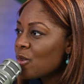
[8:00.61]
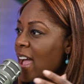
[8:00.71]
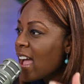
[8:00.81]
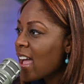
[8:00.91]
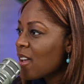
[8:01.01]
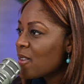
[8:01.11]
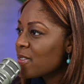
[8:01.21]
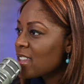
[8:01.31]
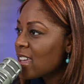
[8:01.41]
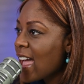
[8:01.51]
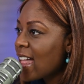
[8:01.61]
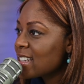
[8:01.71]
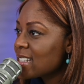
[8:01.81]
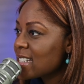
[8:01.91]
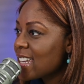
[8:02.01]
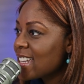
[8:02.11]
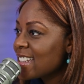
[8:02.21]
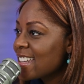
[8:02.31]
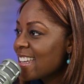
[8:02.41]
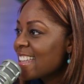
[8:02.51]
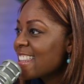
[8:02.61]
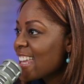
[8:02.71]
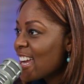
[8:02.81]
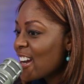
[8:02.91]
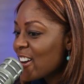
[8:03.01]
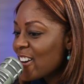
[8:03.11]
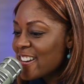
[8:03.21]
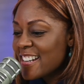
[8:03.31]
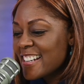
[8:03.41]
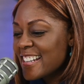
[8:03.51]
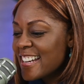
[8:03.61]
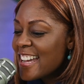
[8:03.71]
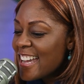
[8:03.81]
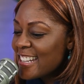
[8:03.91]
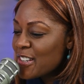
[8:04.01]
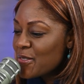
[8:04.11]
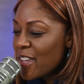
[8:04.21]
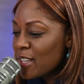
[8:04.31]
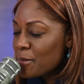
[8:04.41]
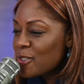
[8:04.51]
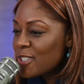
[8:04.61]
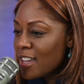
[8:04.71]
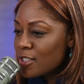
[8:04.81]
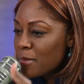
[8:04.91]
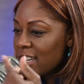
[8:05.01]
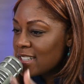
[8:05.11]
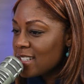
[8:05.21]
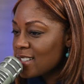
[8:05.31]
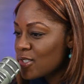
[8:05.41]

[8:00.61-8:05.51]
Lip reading: have the allicin there and available. Dr. Mike needs to